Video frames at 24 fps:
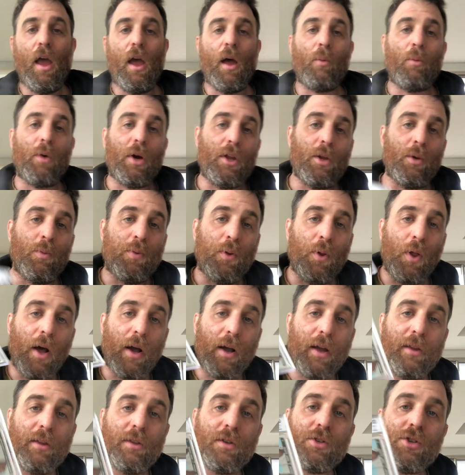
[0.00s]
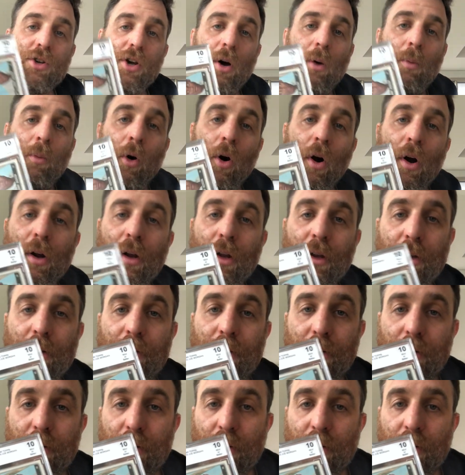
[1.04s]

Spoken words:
And when you plug in the Joe Morgan,